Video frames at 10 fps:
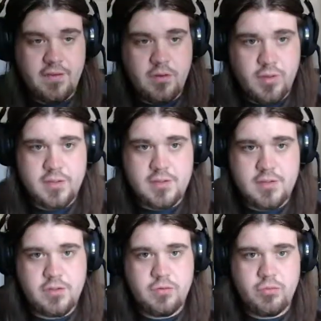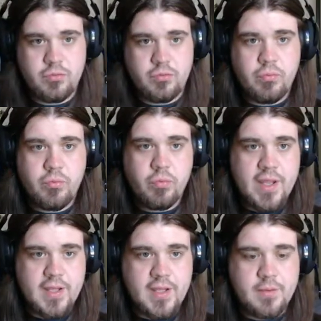you want to
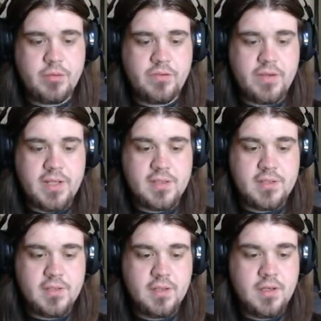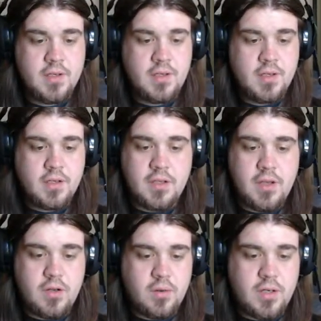rank up real fast,
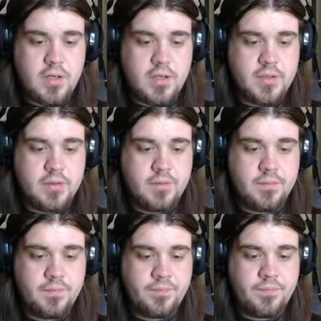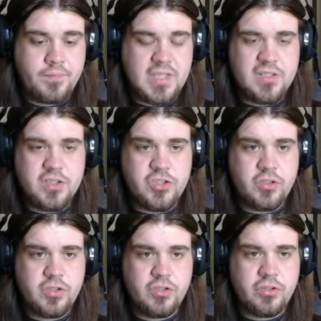go on. There's a
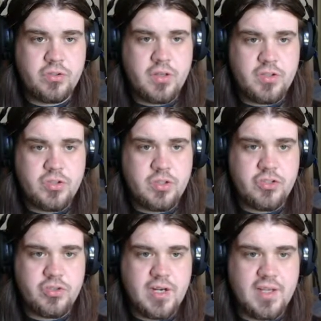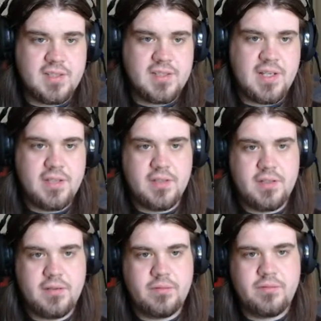short track. It's like
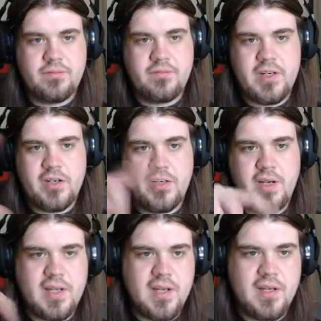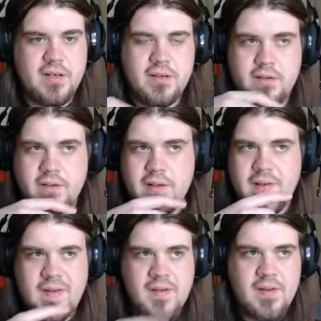a figure eight kinda,
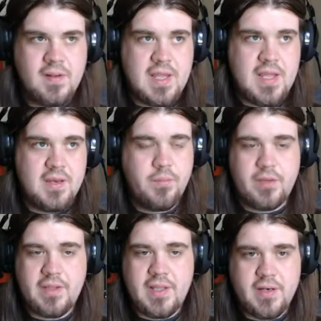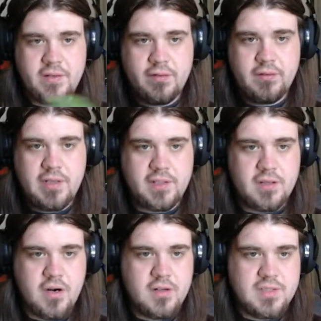and put that on like the
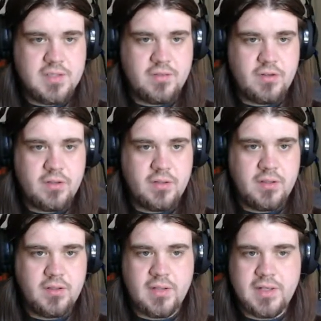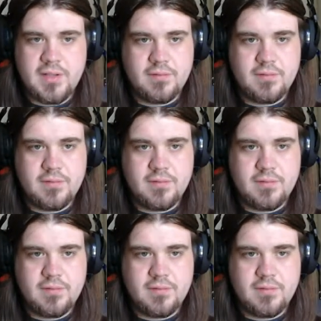hardest difficulty. Do like